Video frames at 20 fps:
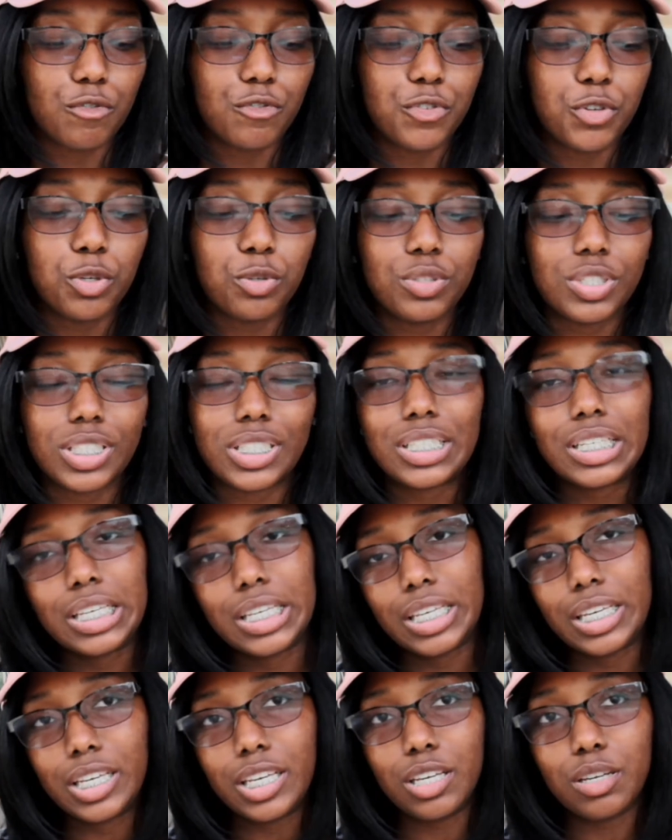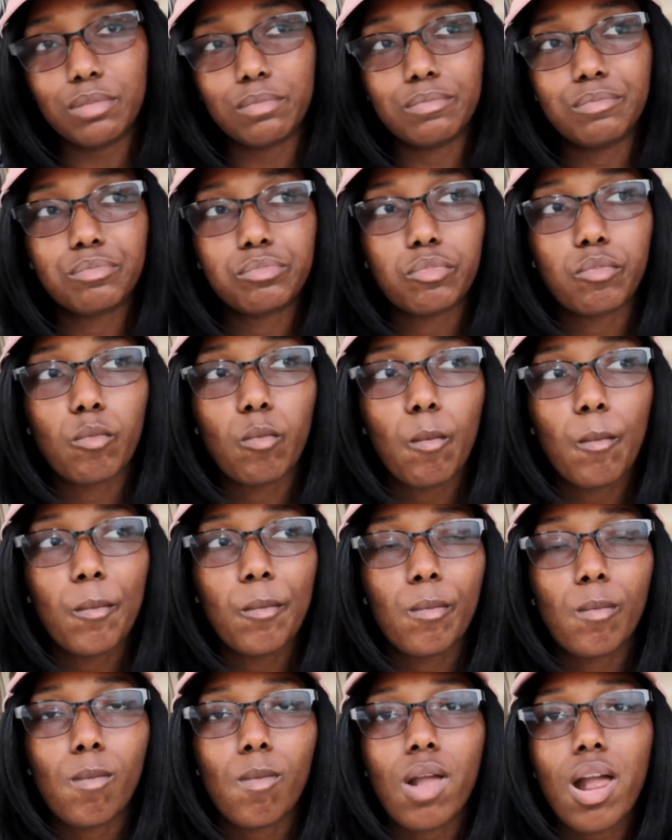Foods to eat
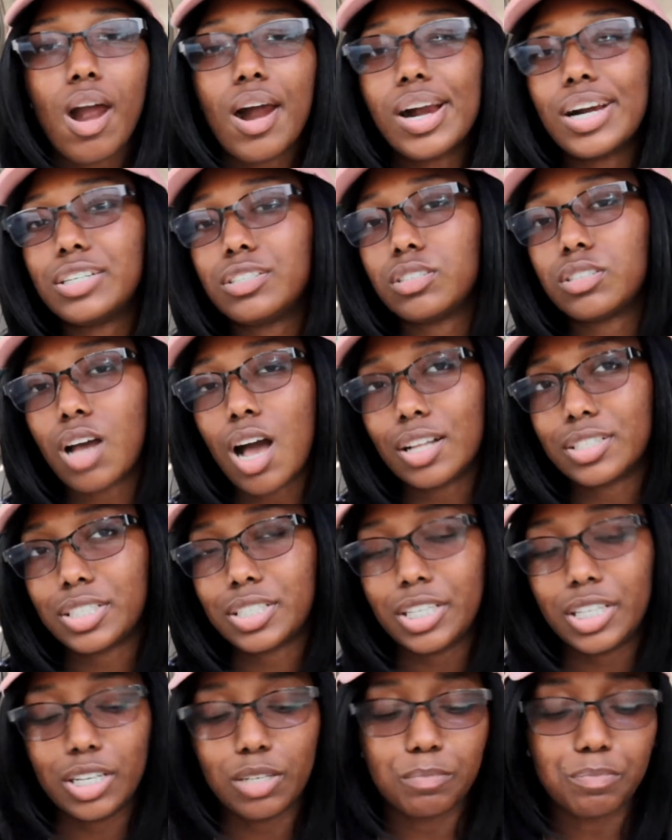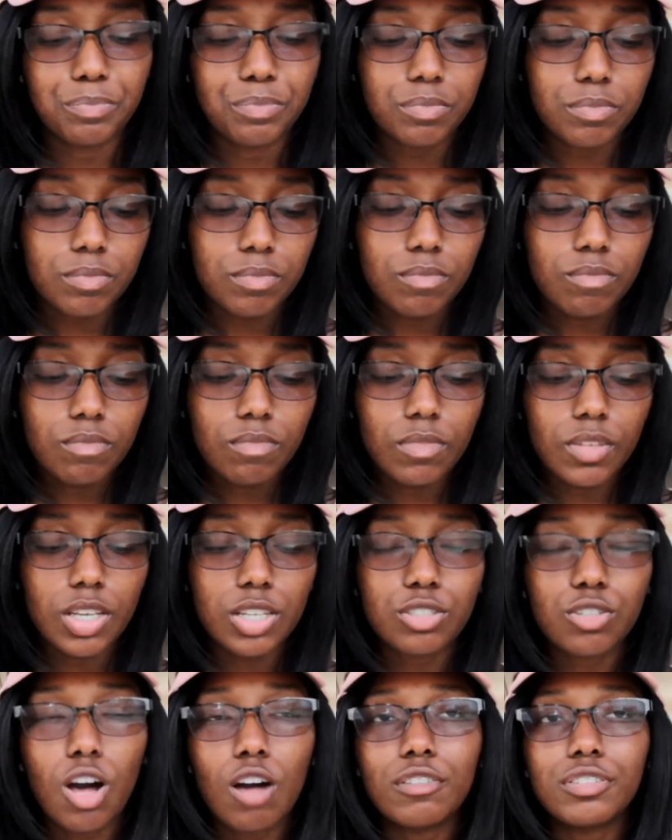and not to eat.
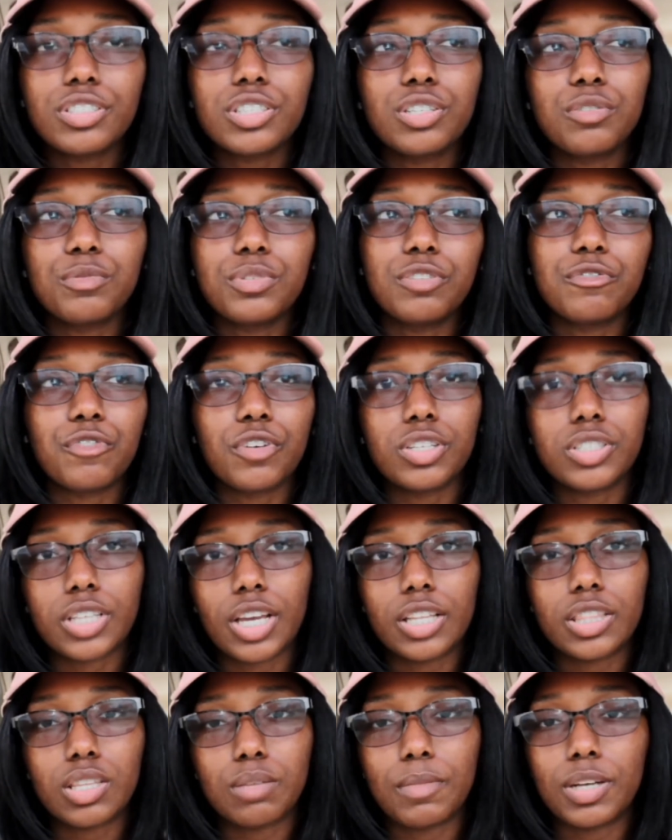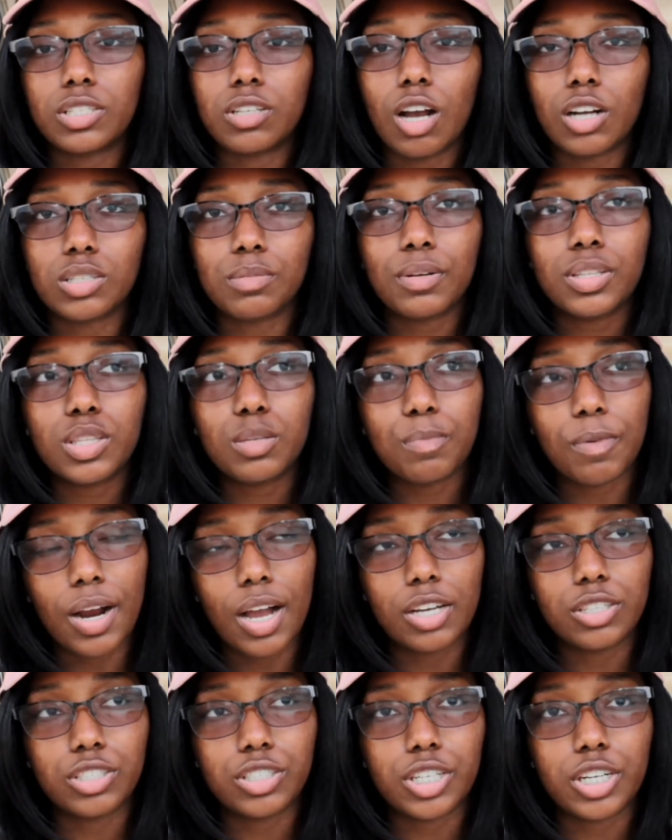So obviously when you first get them, I talked about the
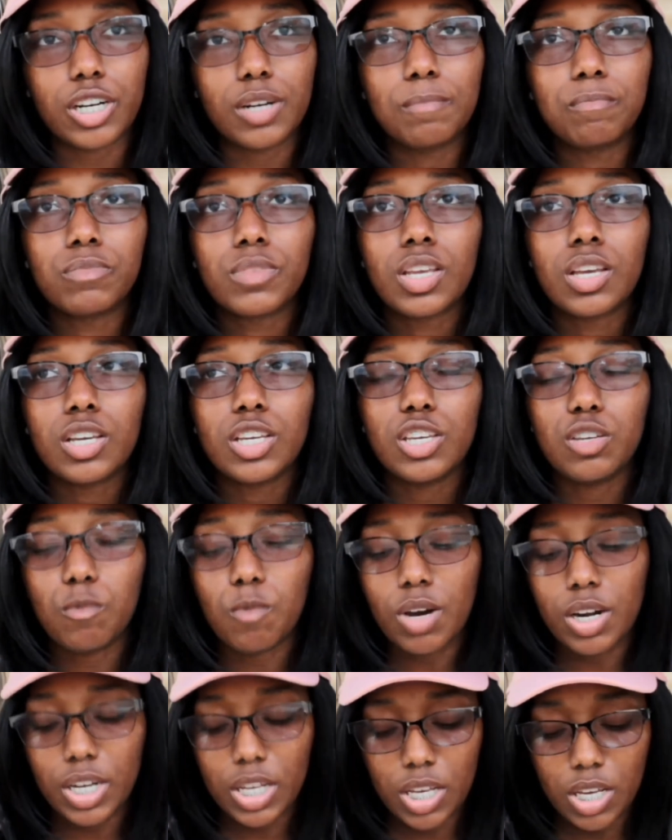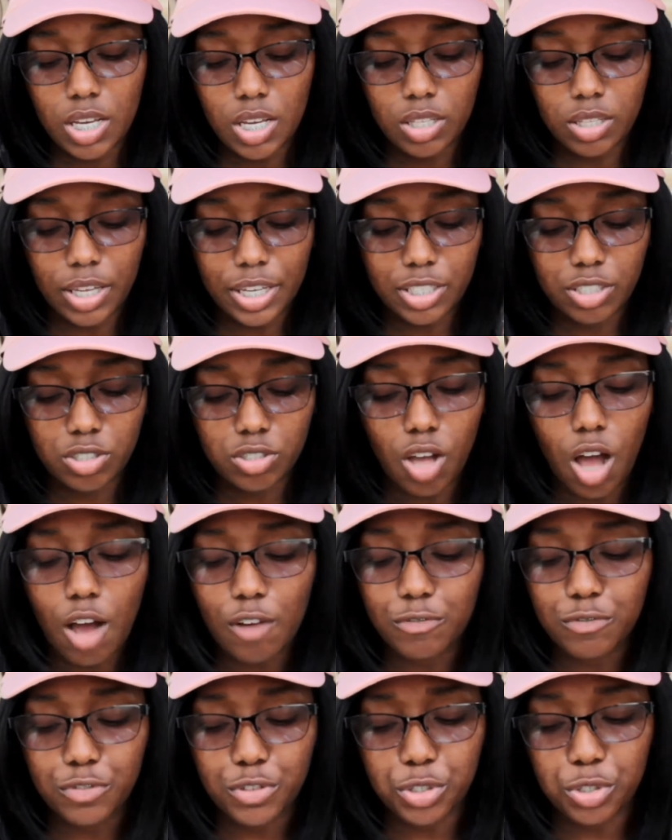pressure. You want to eat like
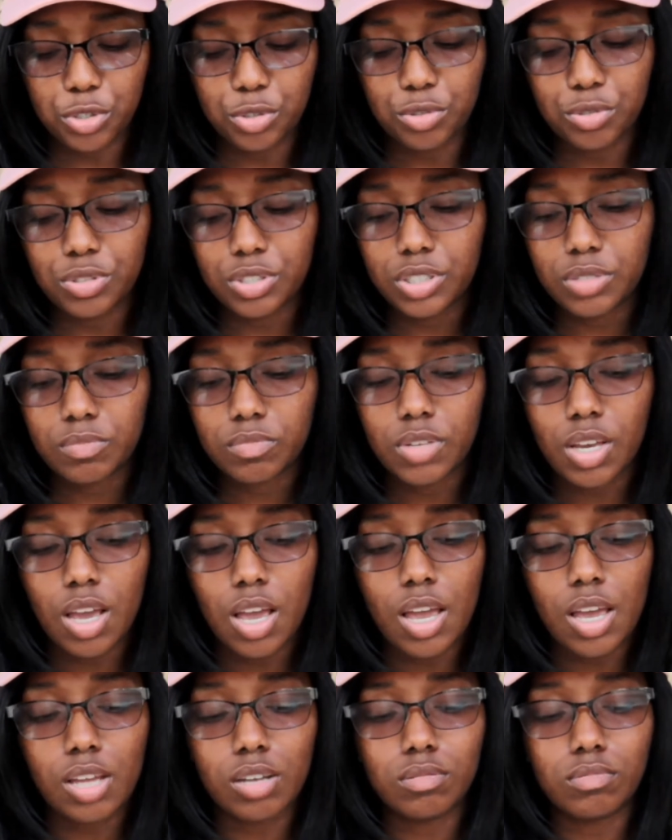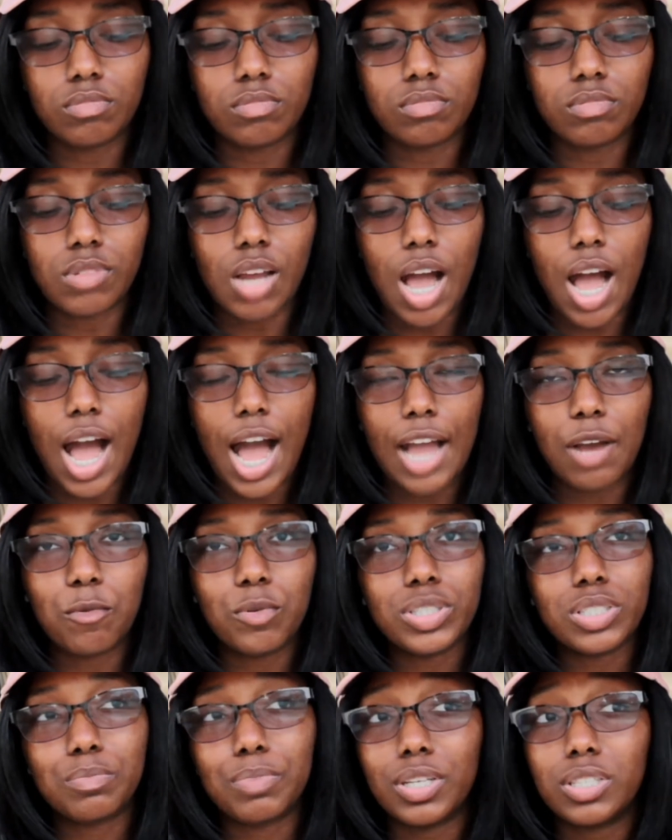soft foods, and I
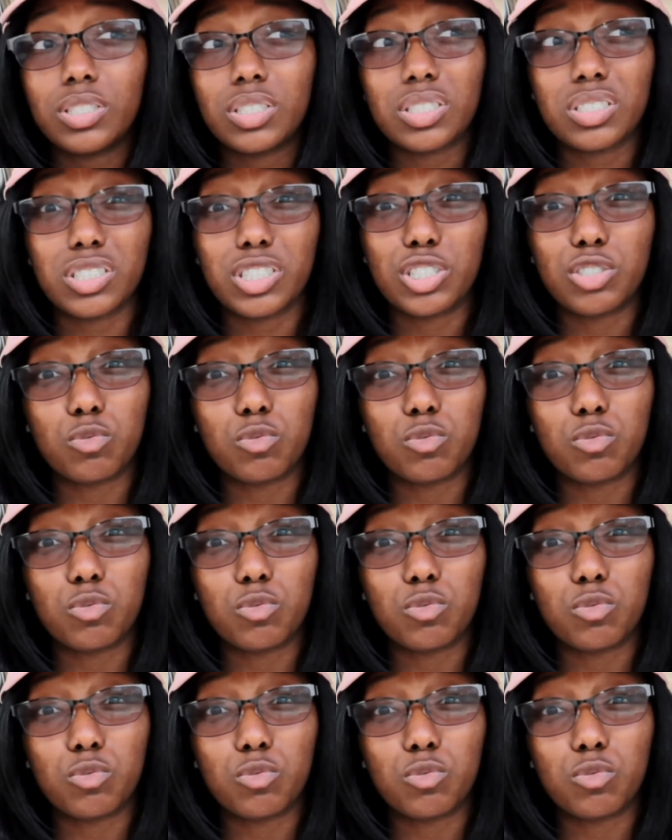was basically